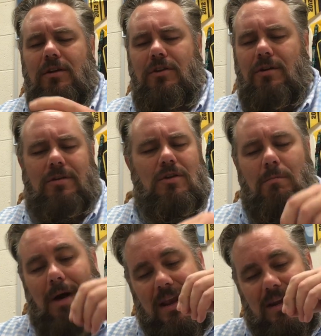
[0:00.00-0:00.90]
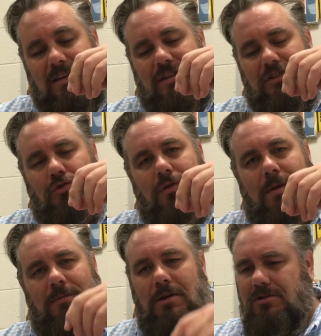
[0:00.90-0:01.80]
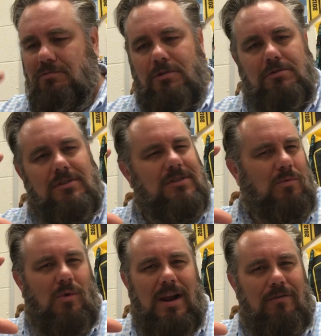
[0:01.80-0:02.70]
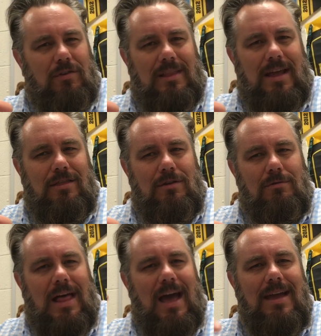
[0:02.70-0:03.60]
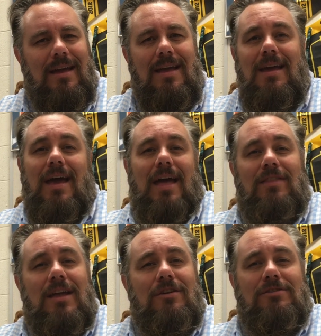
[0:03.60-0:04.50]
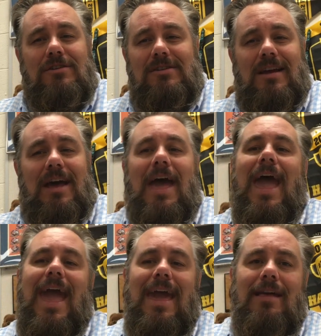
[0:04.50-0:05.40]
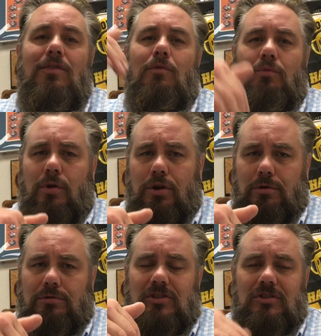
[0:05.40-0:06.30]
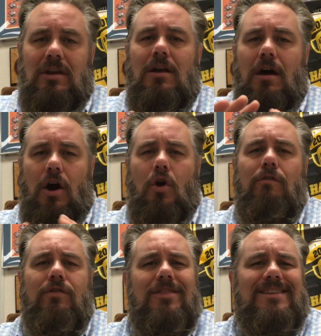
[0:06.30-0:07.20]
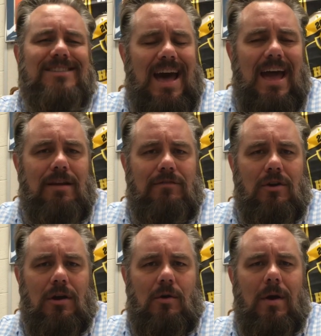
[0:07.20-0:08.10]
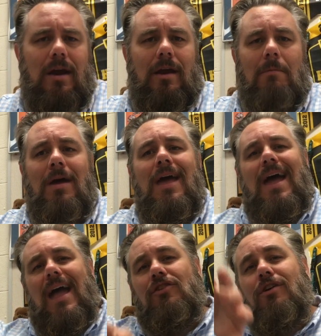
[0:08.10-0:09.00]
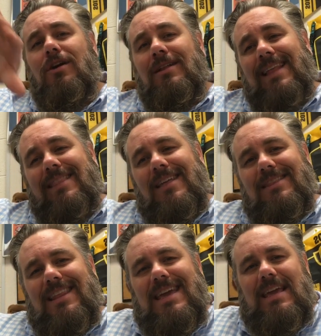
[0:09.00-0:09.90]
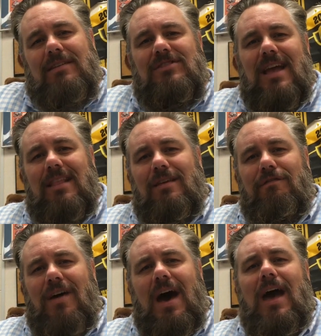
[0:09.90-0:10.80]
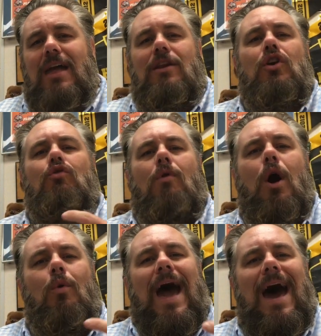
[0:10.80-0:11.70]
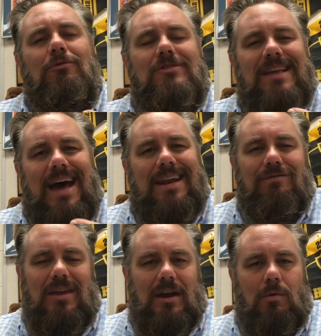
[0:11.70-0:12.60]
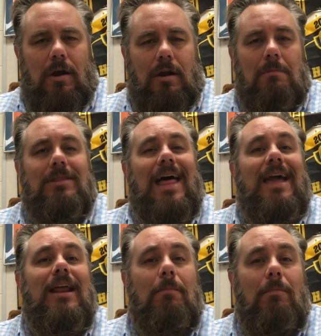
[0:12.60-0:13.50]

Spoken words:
You might need to trim those roots to whatever length you like. And then you're just going to hang the roots over the side of your aquarium, and you're going to let the leaves and the vine grow outside of the aquarium like an